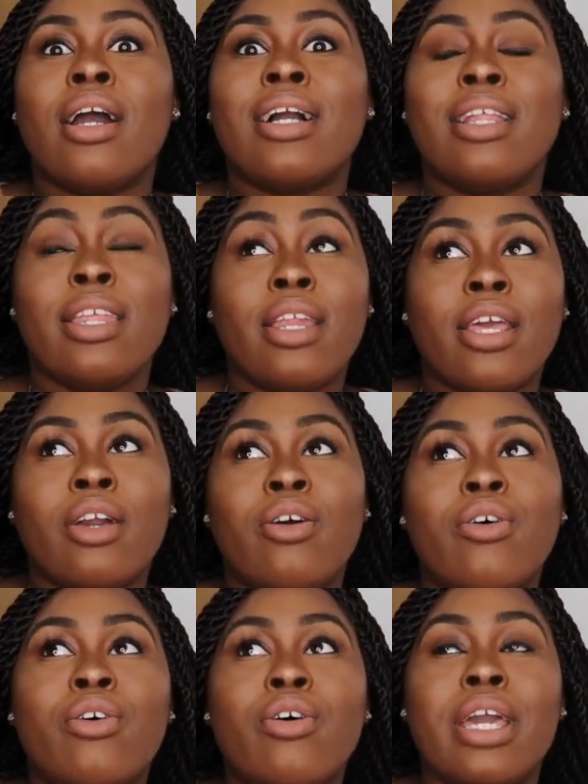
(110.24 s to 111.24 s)

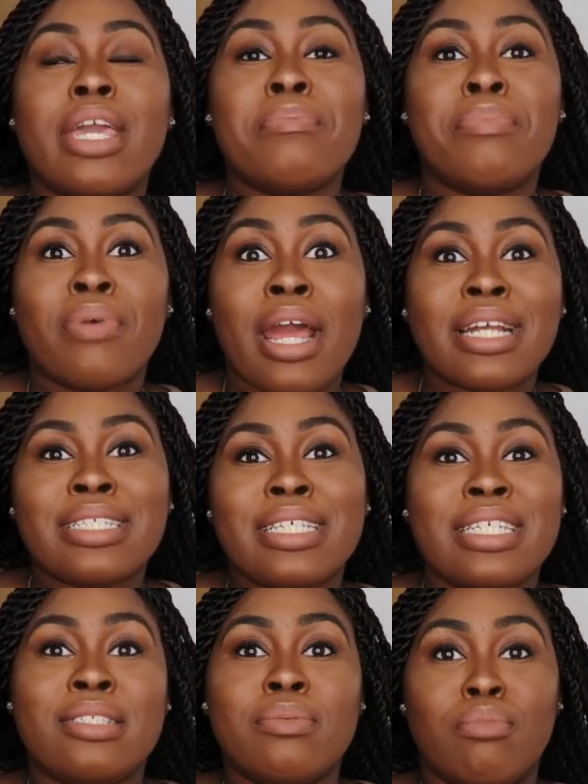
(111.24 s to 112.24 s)
clinical in
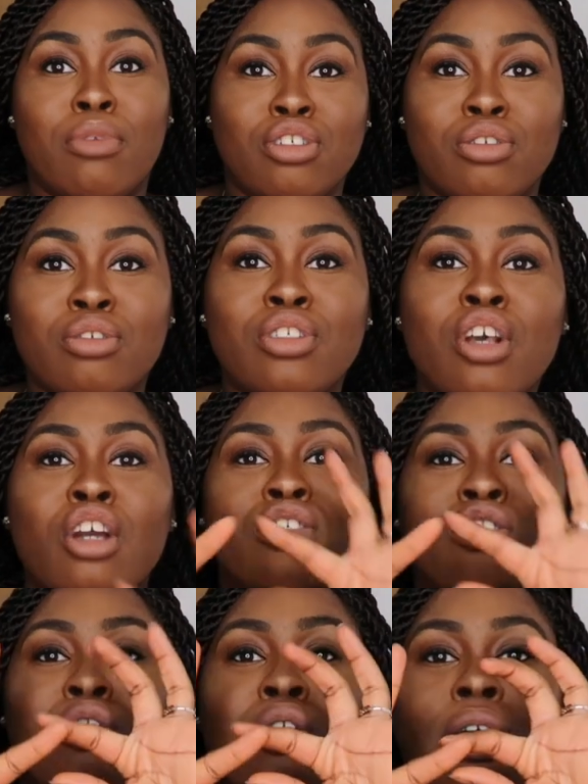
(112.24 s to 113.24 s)
practice modules,
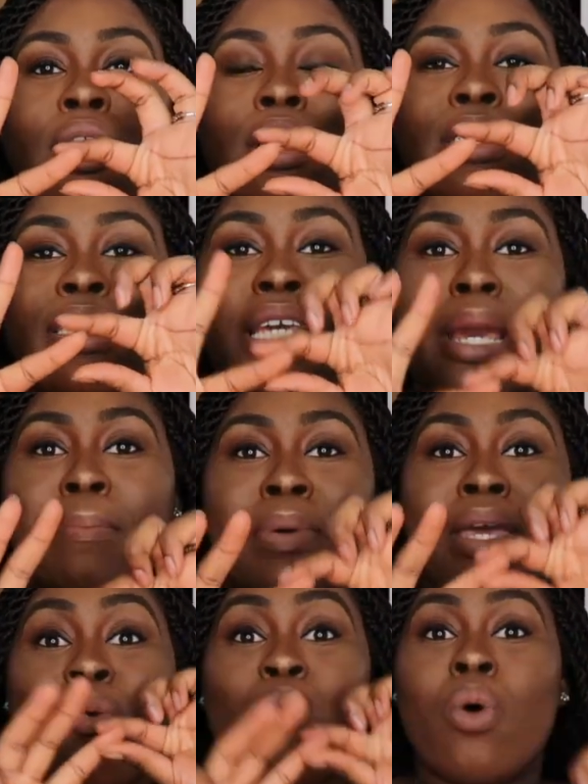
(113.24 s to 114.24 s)
so
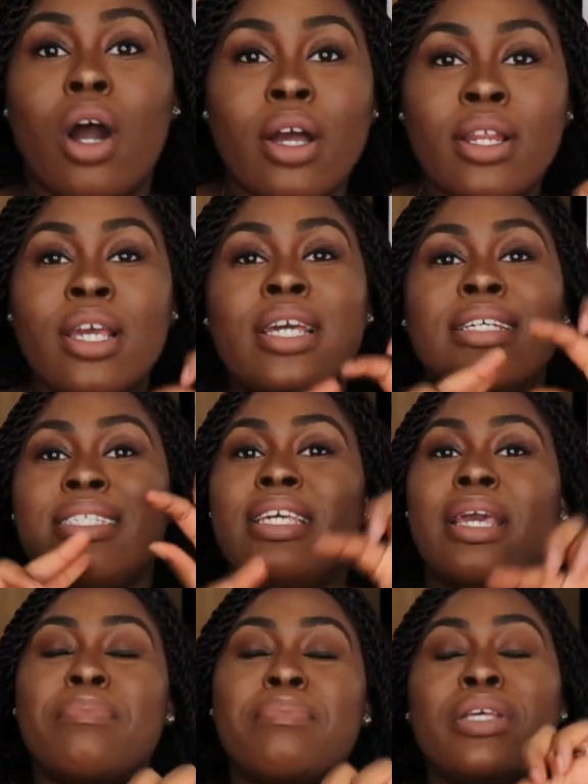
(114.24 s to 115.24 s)
CMP1,
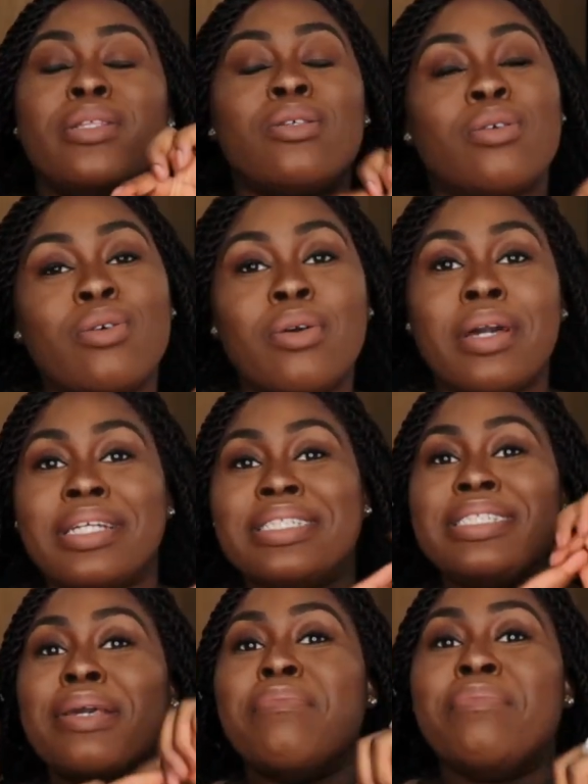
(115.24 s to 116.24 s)
CMP2 and
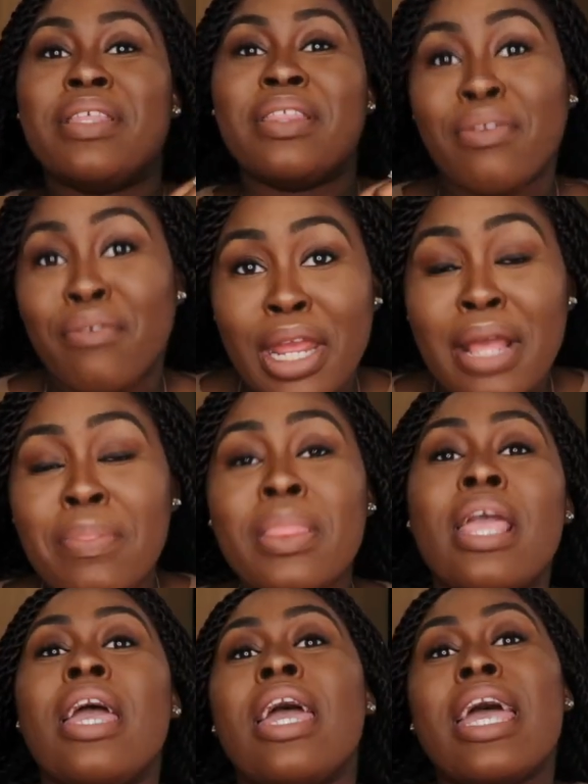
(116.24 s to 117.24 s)
CMP3.
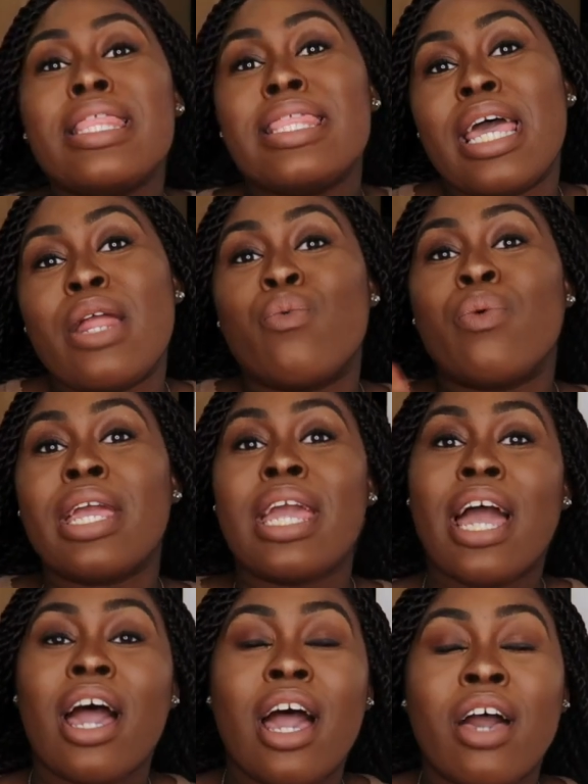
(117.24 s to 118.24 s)
And then we
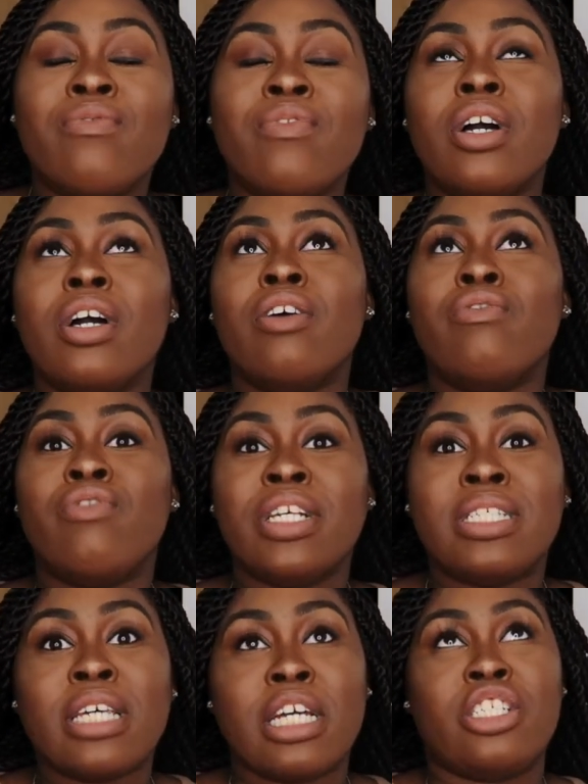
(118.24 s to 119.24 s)
have
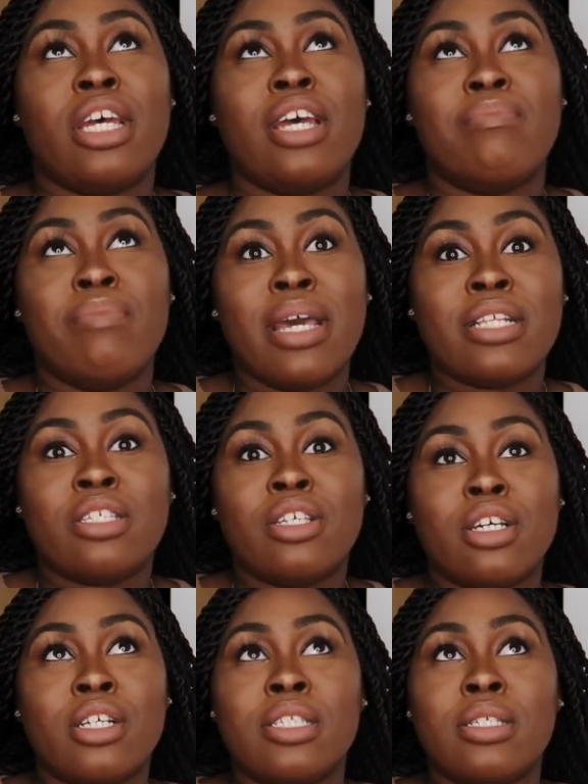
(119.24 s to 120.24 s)
research and
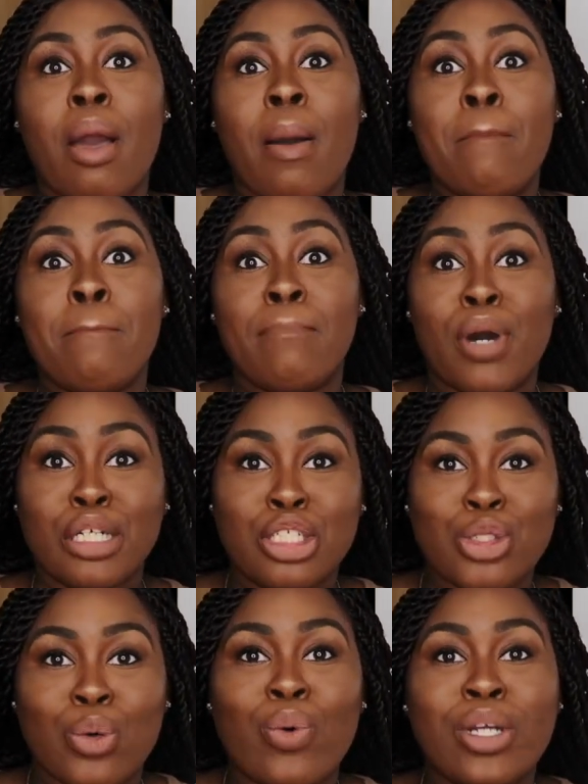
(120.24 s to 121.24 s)
methods
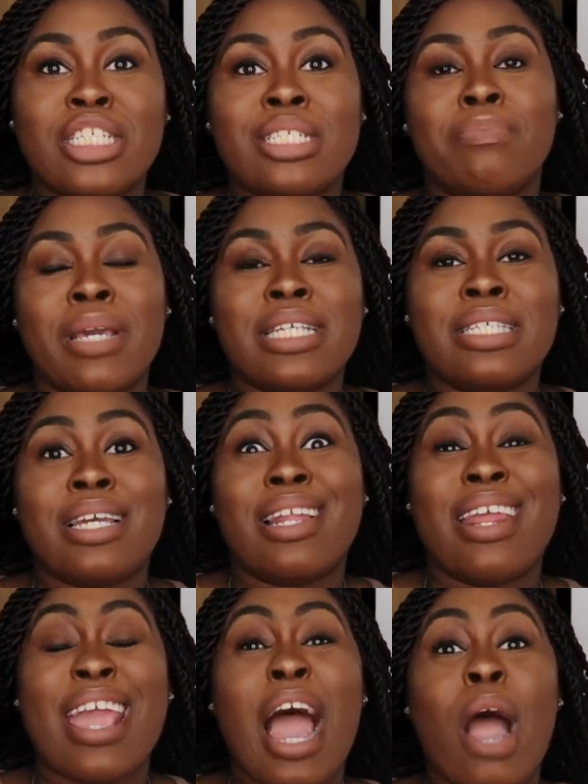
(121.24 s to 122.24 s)
module, which is
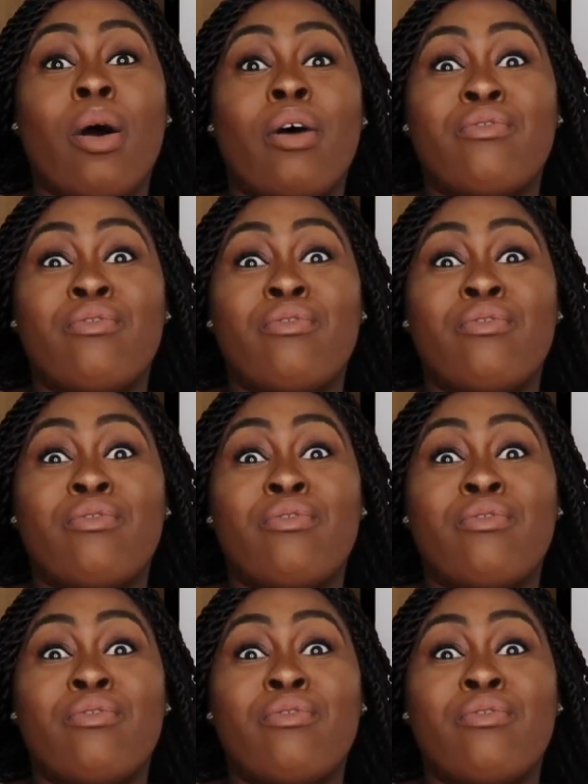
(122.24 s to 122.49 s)
basically our